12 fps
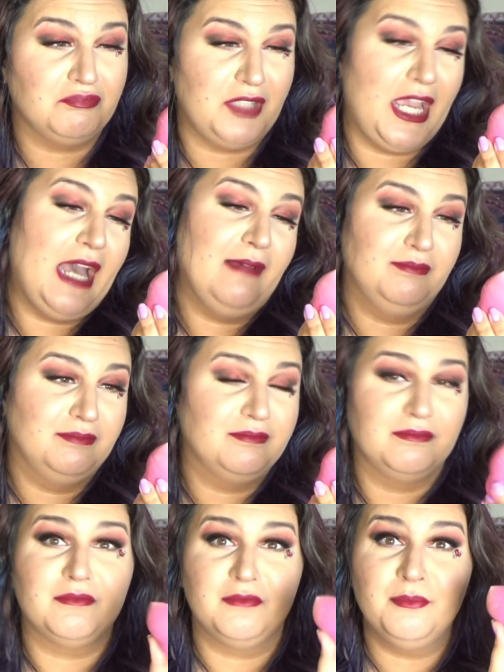Yeah,
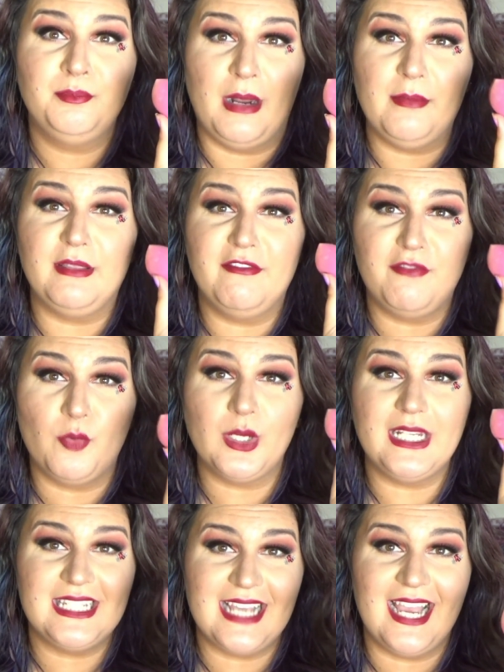probably
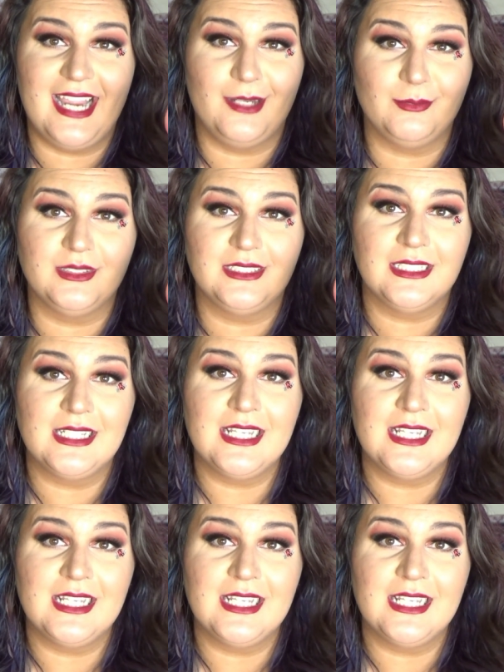40 times.